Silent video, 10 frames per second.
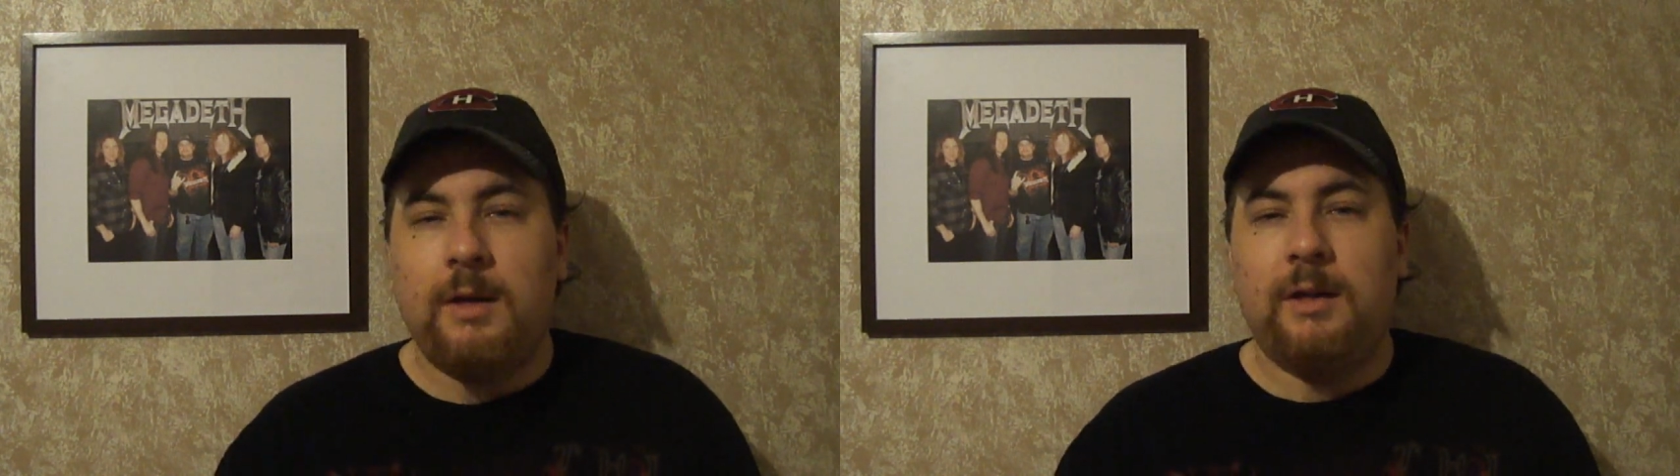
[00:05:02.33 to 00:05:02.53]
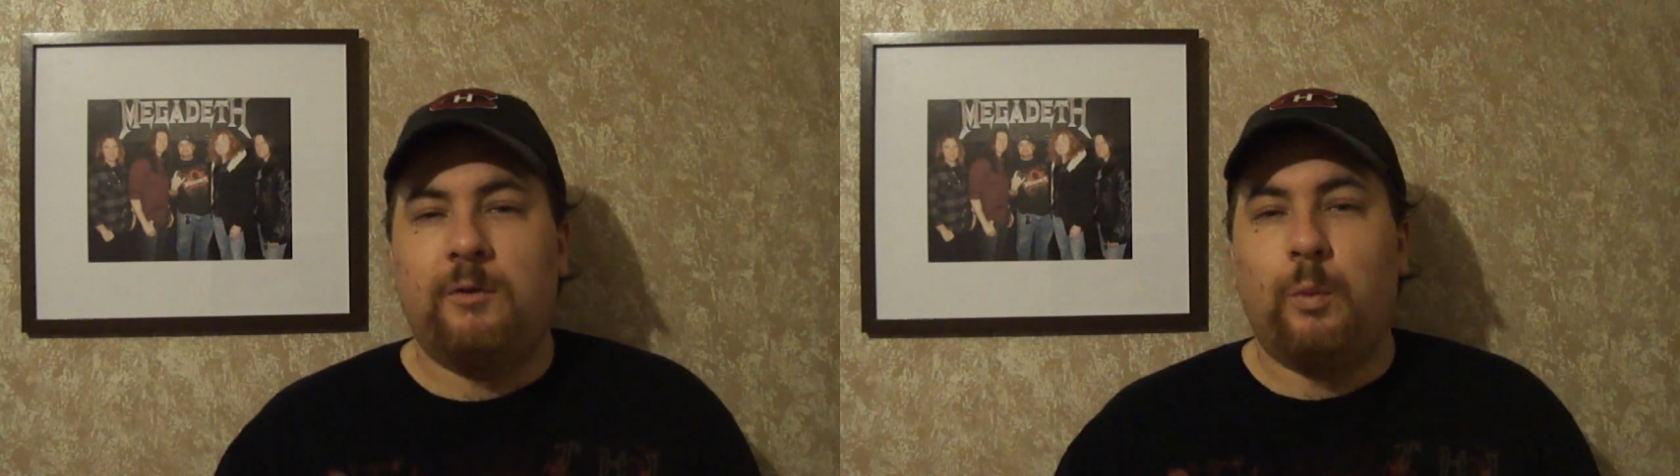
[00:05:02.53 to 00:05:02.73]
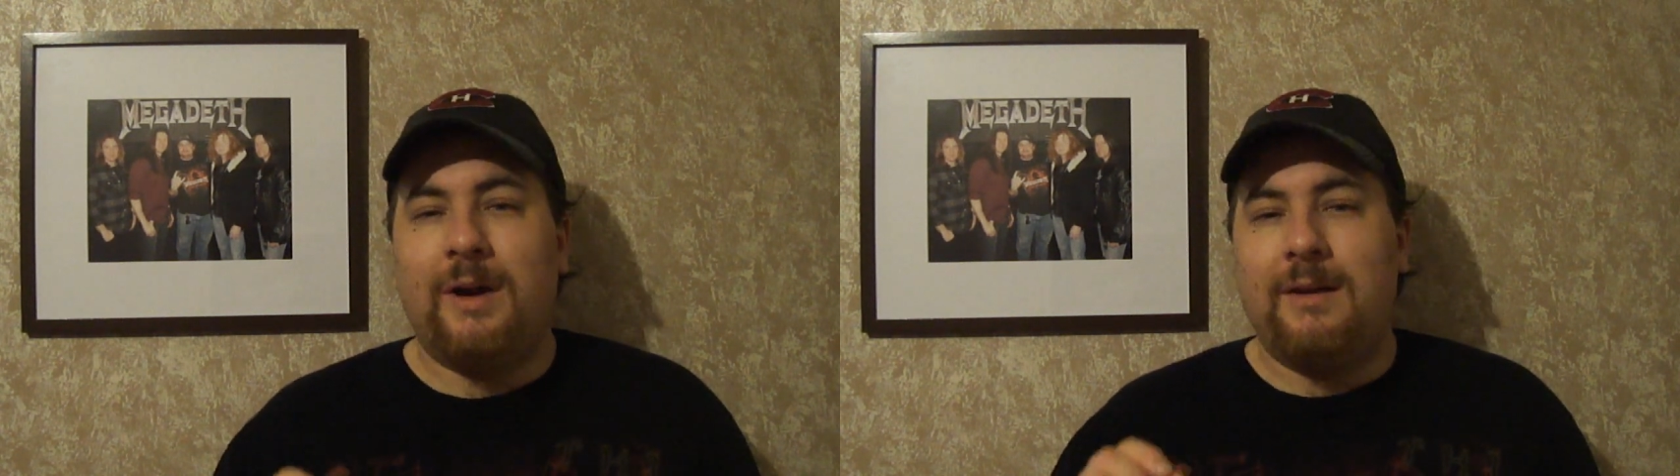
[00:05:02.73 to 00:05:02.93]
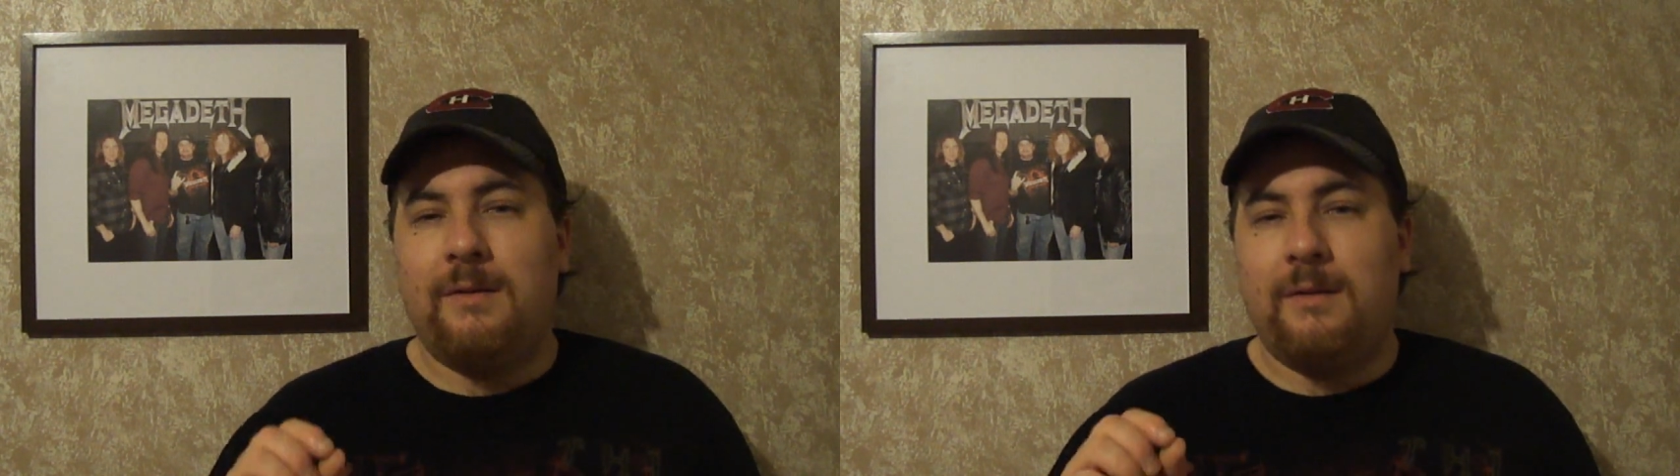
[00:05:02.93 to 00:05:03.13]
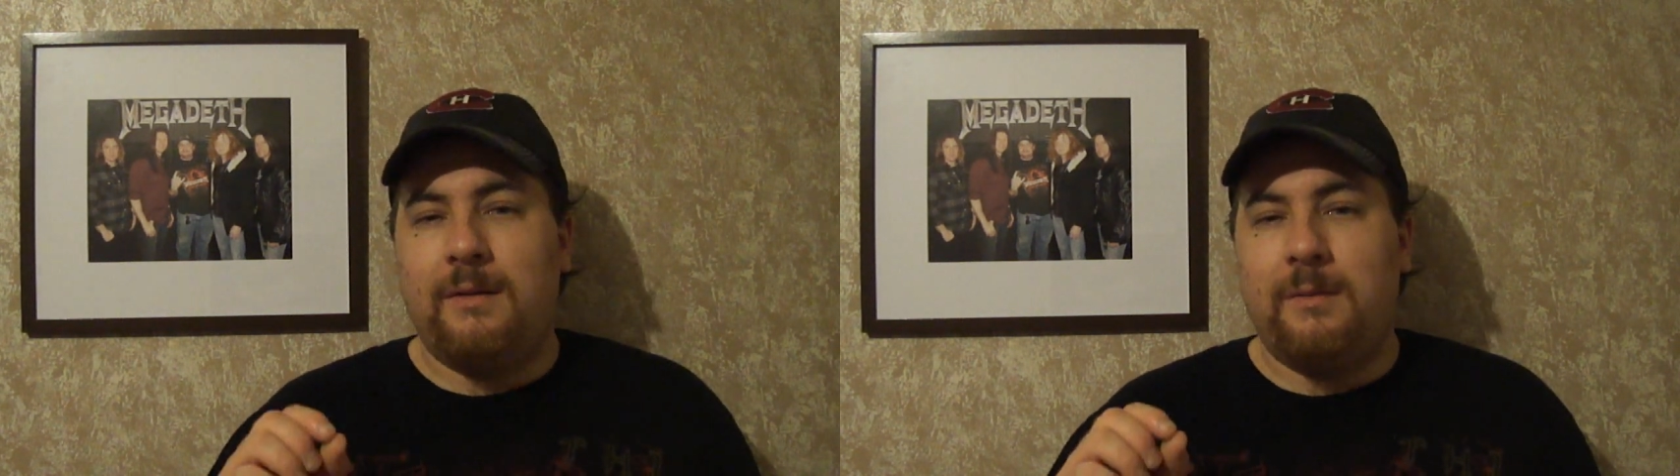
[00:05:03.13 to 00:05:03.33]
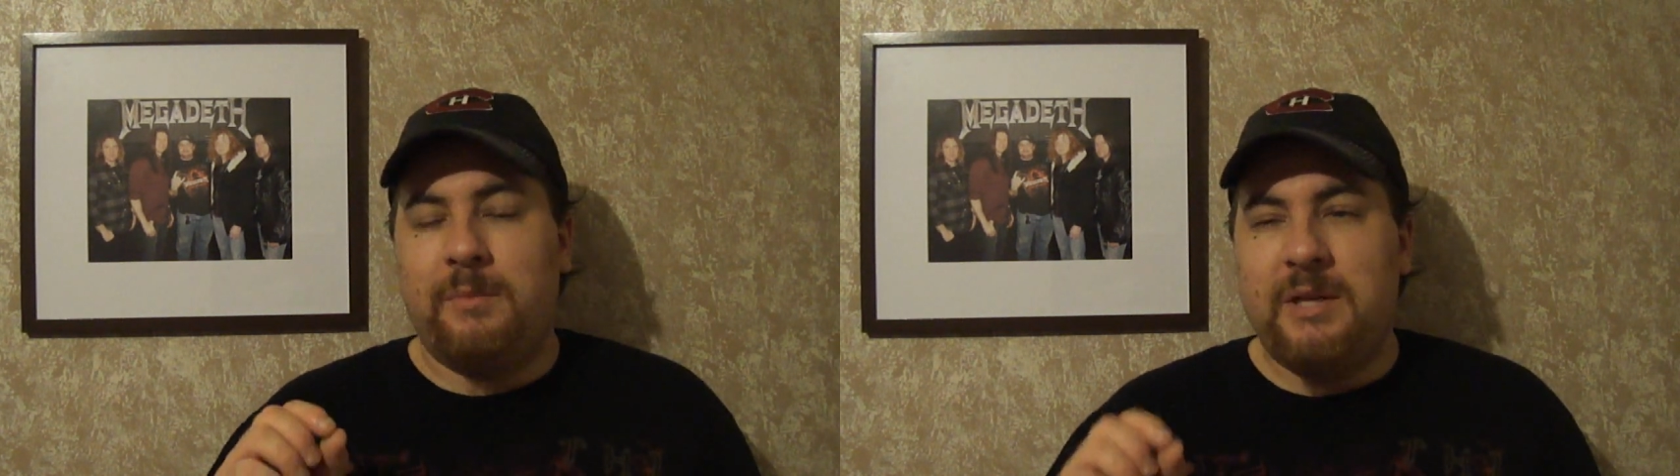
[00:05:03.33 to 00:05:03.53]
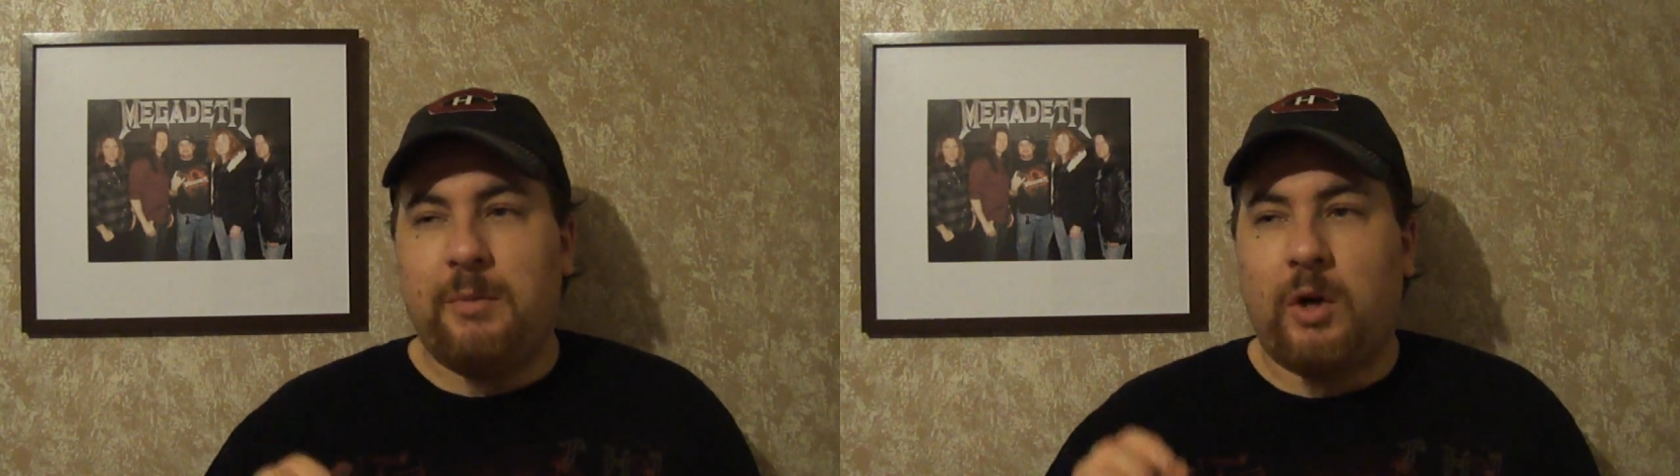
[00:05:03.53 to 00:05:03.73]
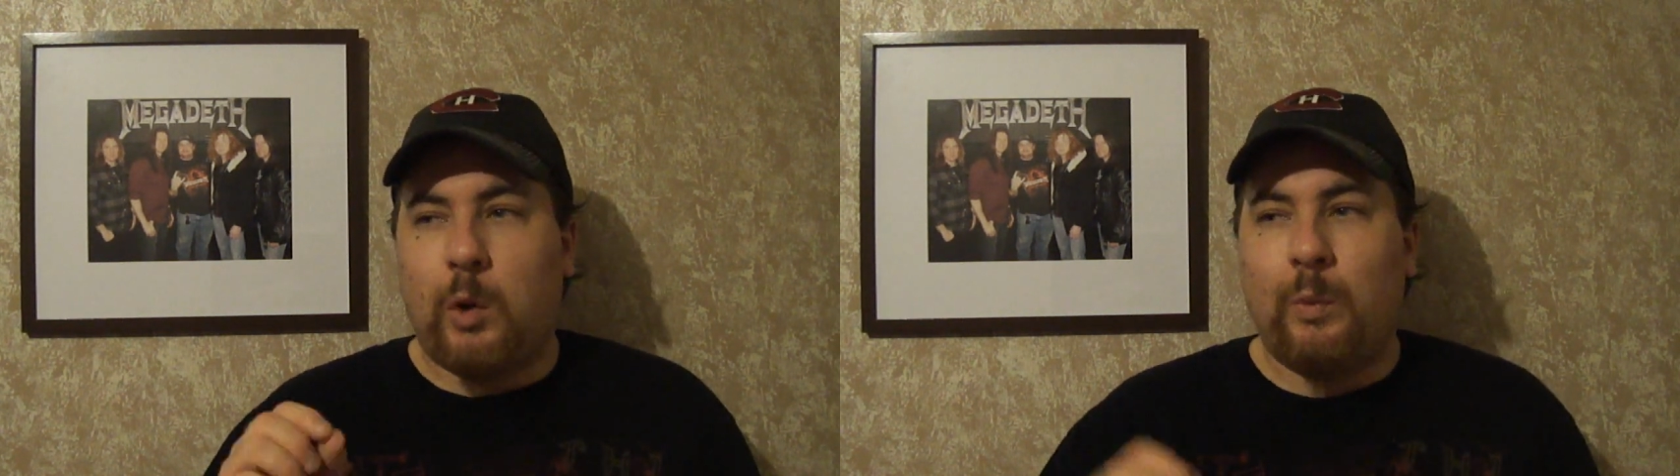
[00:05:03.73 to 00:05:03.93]
it's what
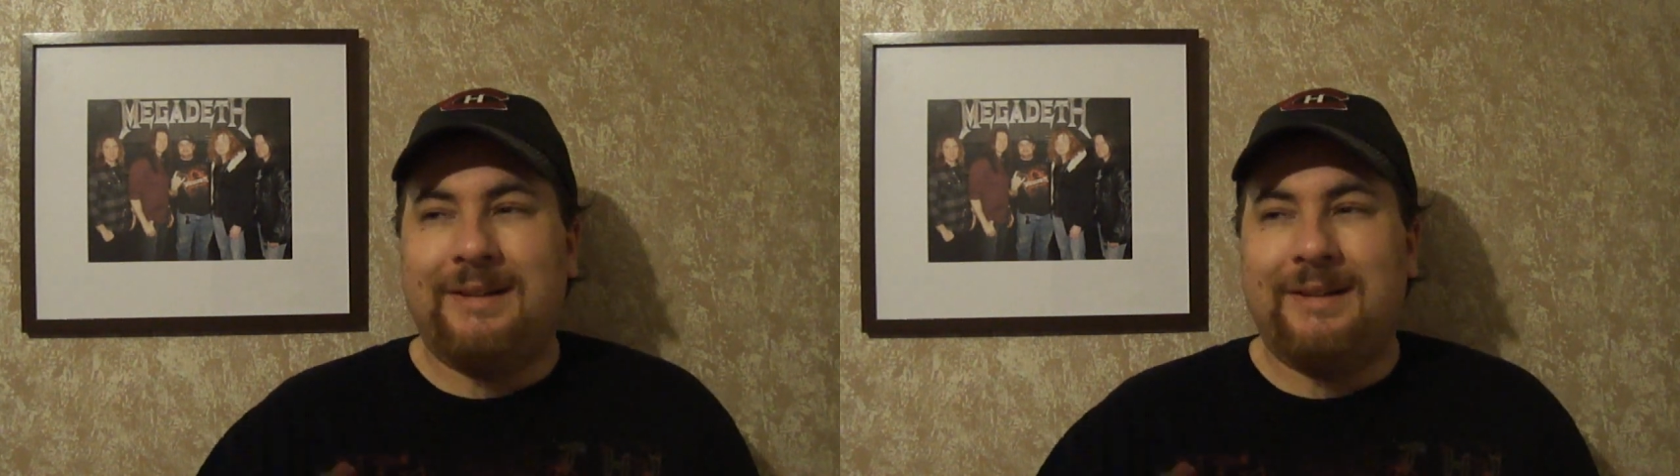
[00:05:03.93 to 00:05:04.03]
people are